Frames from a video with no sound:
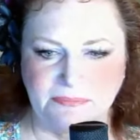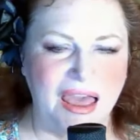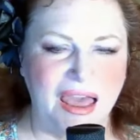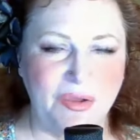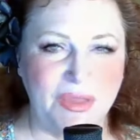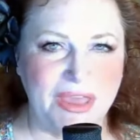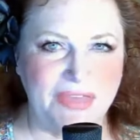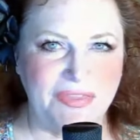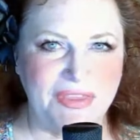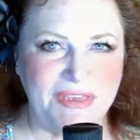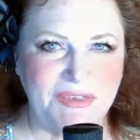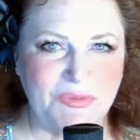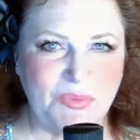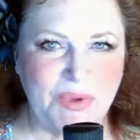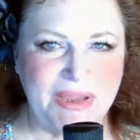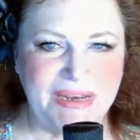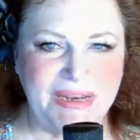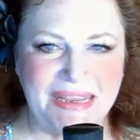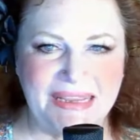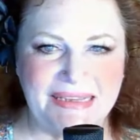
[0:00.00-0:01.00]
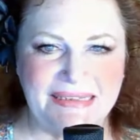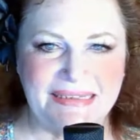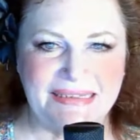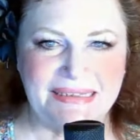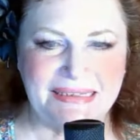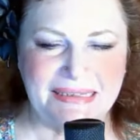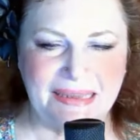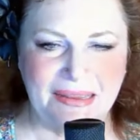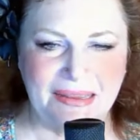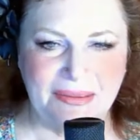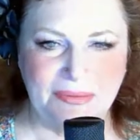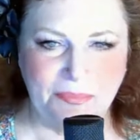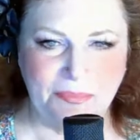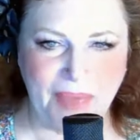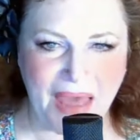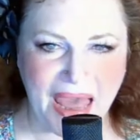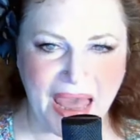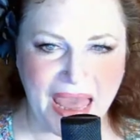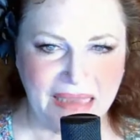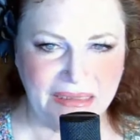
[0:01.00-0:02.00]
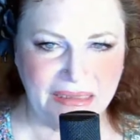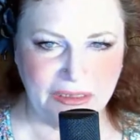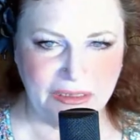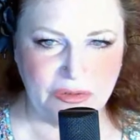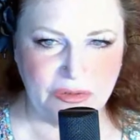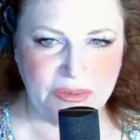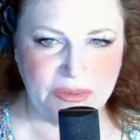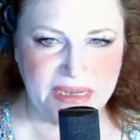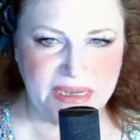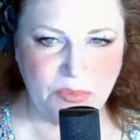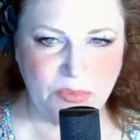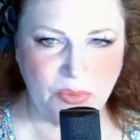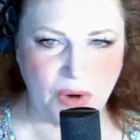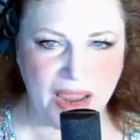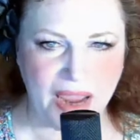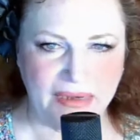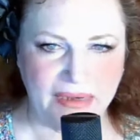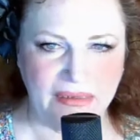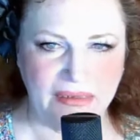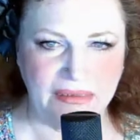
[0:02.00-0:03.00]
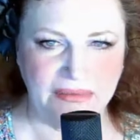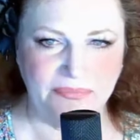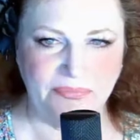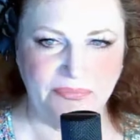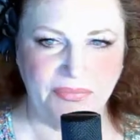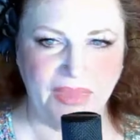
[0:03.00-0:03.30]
Okay, this one is by Lucy Bridal.